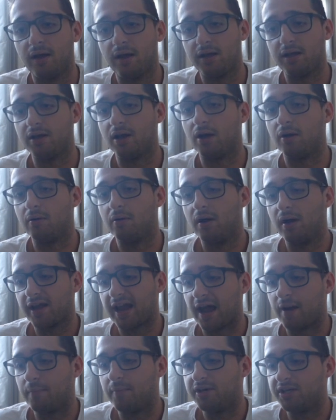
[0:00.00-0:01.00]
You know,
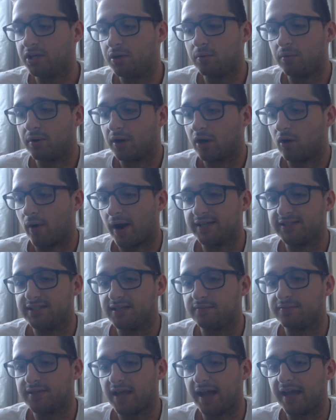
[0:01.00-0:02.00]
can we do an
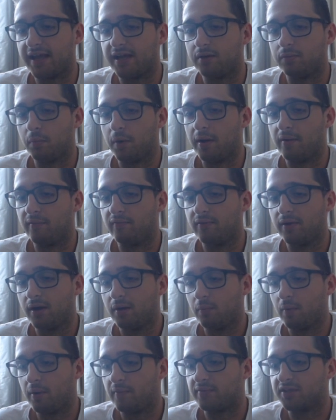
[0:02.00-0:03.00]
aggressive take with
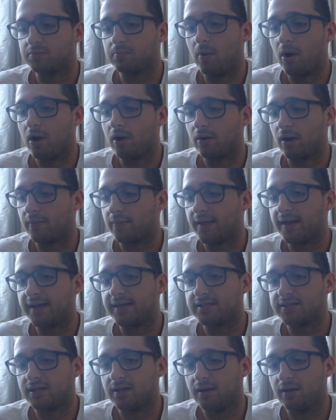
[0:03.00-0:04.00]
a smoke like
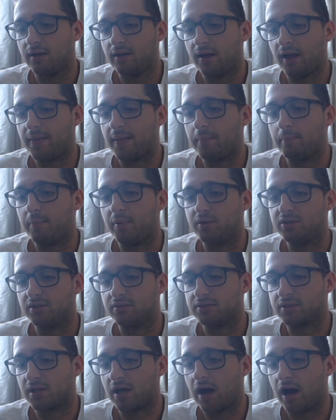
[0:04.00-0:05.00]
this and then boosting
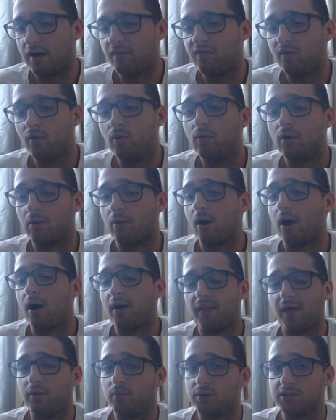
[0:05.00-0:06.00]
onto the half wall, or are
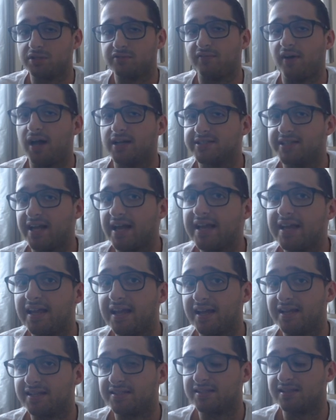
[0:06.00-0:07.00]
they always fast
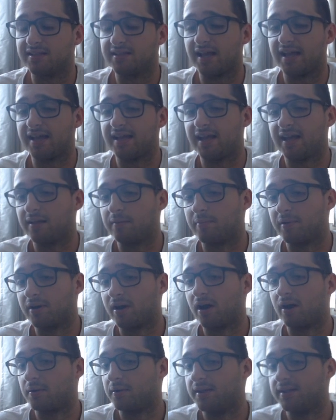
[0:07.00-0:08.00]
taking
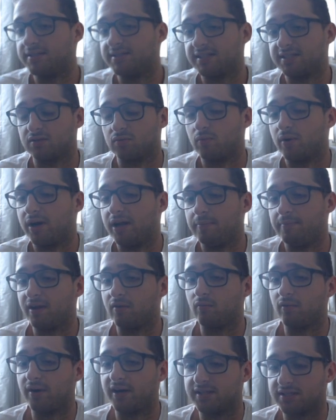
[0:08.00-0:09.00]
banana, and is this a really big
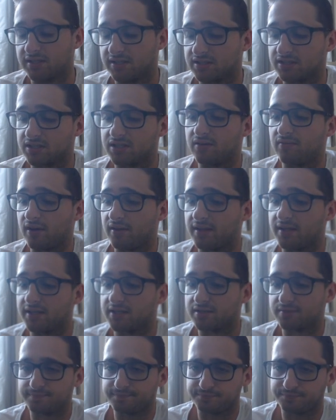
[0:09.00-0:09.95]
risk and stuff like this?